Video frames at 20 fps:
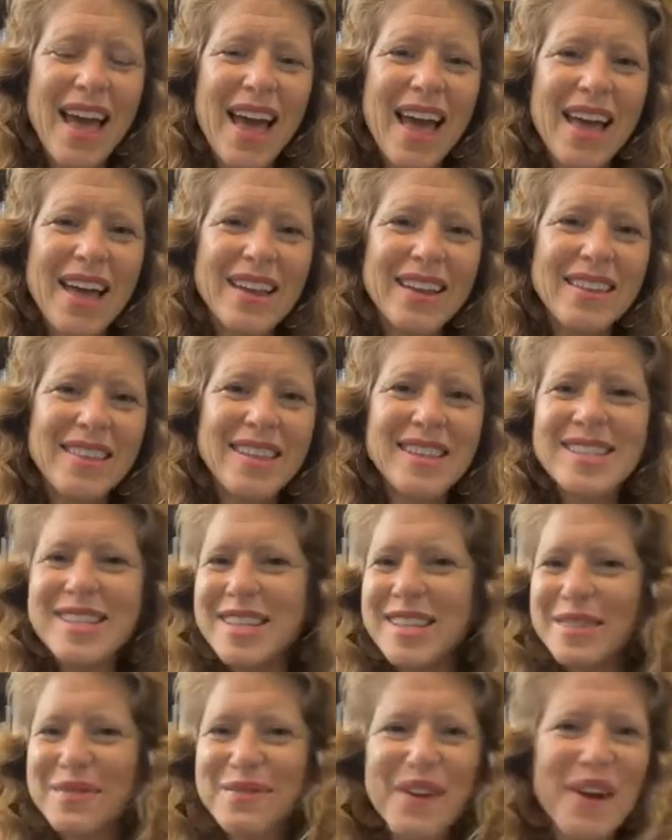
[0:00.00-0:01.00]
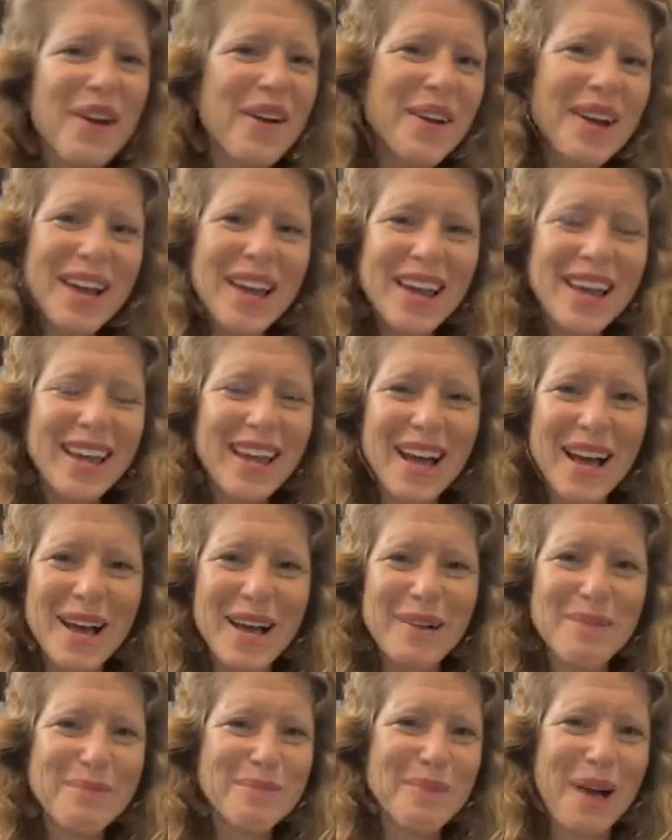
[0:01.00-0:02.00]
And this is very,
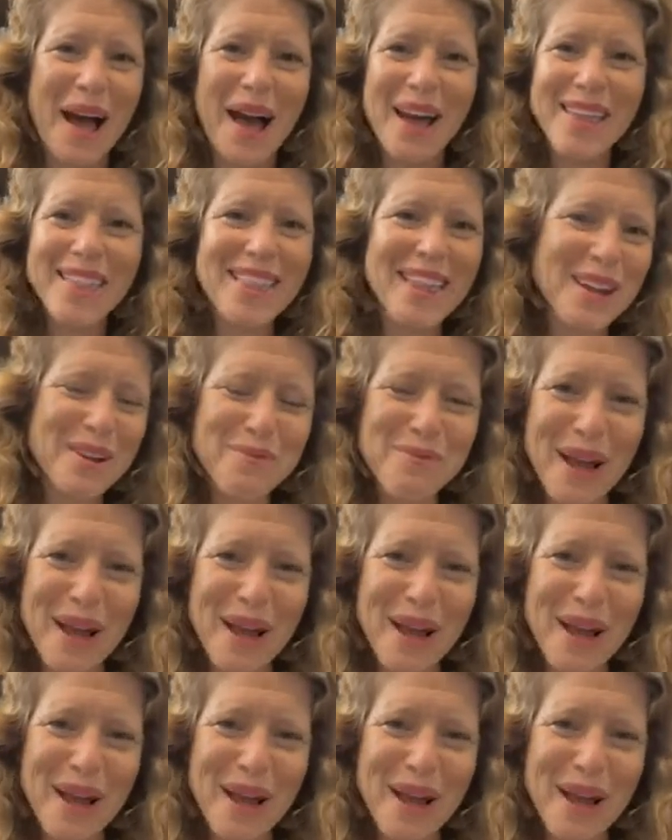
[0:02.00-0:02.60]
I think,